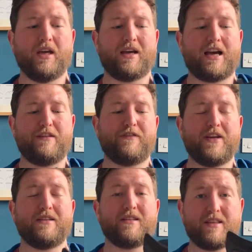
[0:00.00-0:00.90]
I
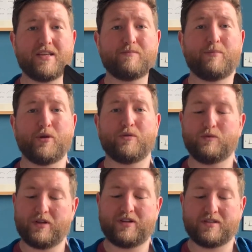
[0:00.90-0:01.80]
find that this boot,
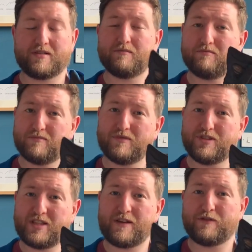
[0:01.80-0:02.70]
with its
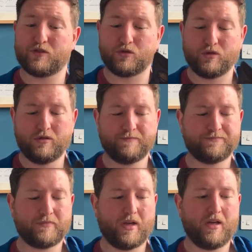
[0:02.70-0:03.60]
stiff sole,
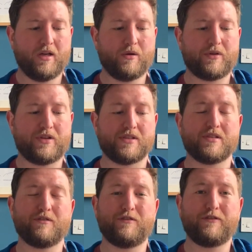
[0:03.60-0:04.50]
with
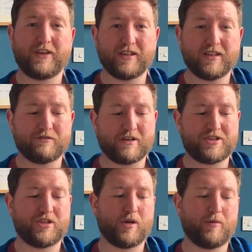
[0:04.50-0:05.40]
its fairly
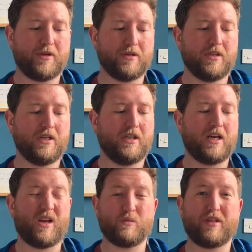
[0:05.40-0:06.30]
rigid upper,
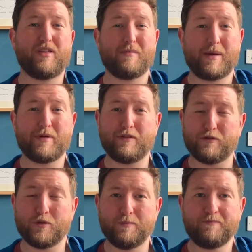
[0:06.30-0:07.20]
and with the memory
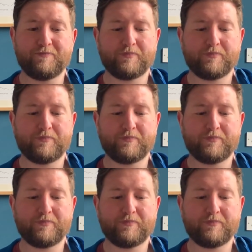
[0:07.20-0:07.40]
foam,